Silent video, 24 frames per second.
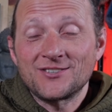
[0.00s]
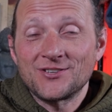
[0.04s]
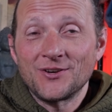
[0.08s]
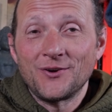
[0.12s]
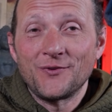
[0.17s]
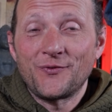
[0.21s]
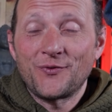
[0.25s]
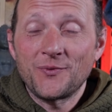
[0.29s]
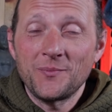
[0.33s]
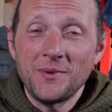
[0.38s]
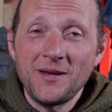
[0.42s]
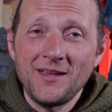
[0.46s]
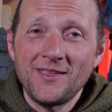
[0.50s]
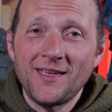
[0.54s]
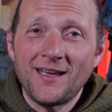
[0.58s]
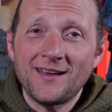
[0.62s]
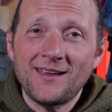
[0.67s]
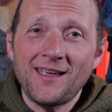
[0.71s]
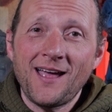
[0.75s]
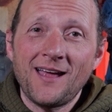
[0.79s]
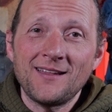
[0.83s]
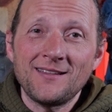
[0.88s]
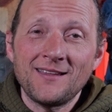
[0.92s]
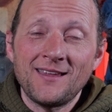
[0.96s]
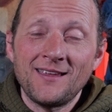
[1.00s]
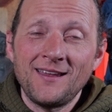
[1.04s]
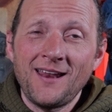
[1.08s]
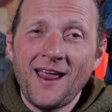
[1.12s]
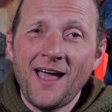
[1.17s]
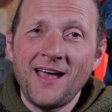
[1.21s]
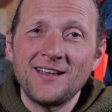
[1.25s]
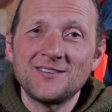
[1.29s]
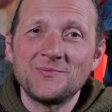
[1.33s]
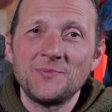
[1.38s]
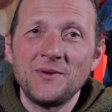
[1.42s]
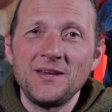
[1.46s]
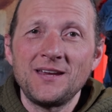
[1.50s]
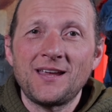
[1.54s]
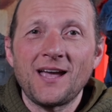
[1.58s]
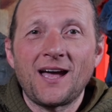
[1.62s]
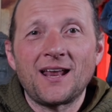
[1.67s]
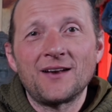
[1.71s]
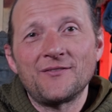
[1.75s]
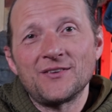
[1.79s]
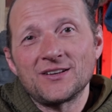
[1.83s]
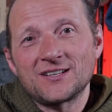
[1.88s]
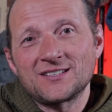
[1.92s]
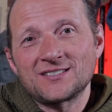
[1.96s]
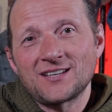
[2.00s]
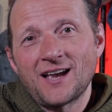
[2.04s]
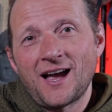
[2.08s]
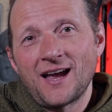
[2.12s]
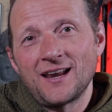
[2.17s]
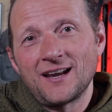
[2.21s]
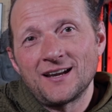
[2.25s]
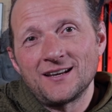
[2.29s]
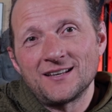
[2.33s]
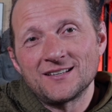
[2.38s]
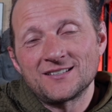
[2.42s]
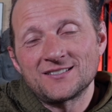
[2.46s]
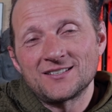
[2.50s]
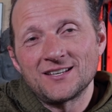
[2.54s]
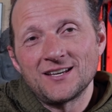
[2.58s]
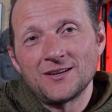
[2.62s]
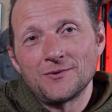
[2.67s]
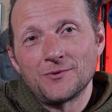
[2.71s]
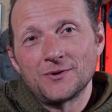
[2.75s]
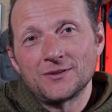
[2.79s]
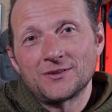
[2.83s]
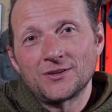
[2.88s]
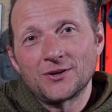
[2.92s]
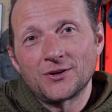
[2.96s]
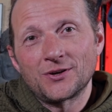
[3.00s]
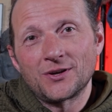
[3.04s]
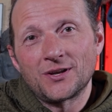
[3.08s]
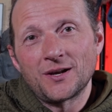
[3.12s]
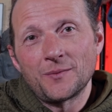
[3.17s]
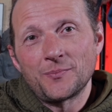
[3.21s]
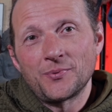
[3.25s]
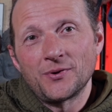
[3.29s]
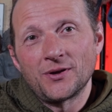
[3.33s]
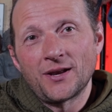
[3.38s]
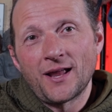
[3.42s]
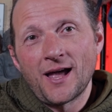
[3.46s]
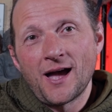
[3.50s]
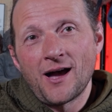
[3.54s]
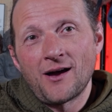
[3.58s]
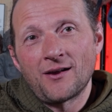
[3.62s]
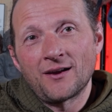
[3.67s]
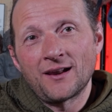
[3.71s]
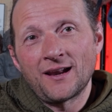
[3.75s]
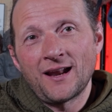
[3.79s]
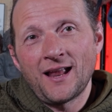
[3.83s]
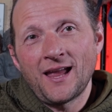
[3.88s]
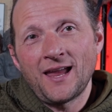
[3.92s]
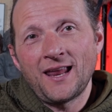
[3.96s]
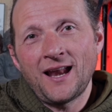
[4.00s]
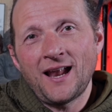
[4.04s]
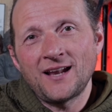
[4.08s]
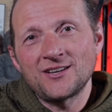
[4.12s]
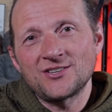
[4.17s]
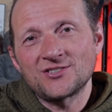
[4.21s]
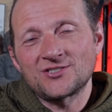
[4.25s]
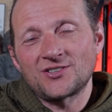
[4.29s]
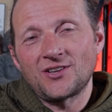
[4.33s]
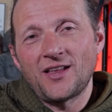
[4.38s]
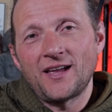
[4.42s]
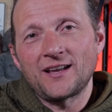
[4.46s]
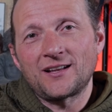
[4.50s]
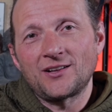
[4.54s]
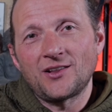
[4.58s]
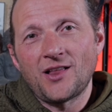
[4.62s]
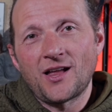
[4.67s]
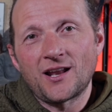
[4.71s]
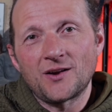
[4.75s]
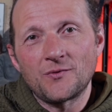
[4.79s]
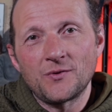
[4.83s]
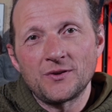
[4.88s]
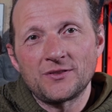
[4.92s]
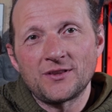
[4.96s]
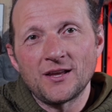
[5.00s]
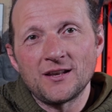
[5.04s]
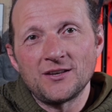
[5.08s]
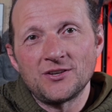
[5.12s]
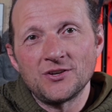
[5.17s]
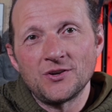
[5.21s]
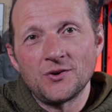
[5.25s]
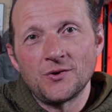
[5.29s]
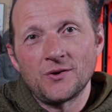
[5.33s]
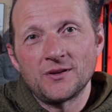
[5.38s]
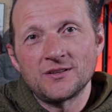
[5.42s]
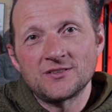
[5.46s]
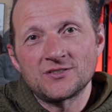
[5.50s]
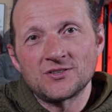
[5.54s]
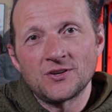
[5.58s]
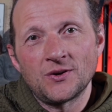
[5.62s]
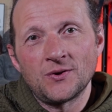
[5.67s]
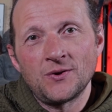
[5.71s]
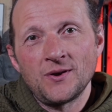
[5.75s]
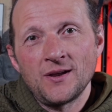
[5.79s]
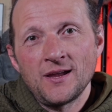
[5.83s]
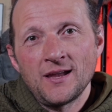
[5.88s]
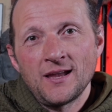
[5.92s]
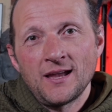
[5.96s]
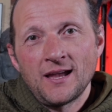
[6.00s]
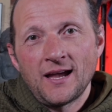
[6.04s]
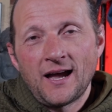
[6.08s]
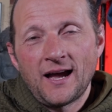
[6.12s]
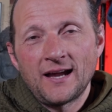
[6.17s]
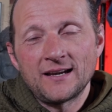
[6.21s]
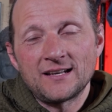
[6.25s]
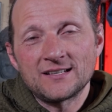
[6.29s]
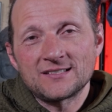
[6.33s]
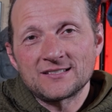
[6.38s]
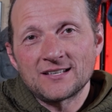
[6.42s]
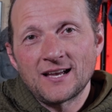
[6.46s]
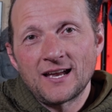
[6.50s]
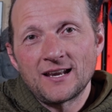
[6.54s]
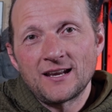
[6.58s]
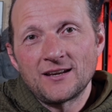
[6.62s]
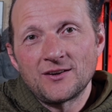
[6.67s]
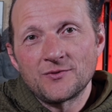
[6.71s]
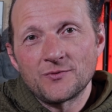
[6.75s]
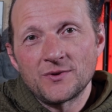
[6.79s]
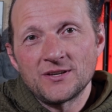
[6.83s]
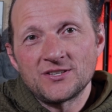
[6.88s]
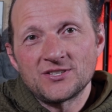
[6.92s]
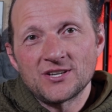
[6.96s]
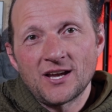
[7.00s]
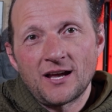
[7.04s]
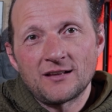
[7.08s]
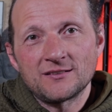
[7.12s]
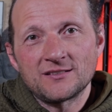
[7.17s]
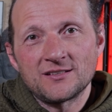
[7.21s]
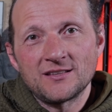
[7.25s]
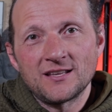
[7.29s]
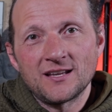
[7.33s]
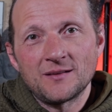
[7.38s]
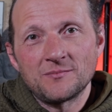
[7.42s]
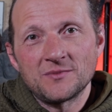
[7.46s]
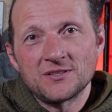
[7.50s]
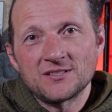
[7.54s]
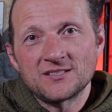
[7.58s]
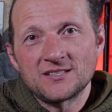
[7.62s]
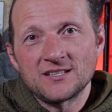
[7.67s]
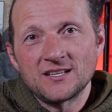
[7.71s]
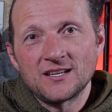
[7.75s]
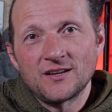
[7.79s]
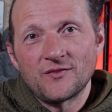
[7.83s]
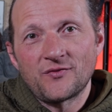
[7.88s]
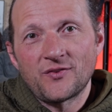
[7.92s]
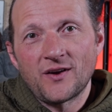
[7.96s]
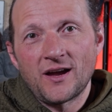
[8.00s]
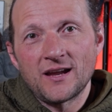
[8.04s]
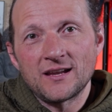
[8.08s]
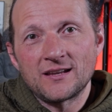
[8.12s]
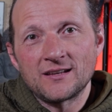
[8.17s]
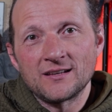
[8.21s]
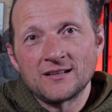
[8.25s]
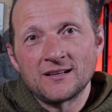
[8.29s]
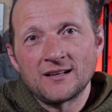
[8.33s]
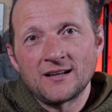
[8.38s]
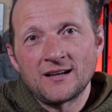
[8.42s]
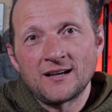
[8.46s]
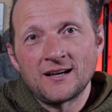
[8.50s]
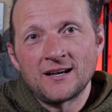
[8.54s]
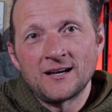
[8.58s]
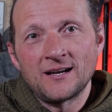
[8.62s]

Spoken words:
So for me, it has me kind of excited to see what they're going to put out, and I just like a lot of what they do, and so I decided to reach out to them to see if I could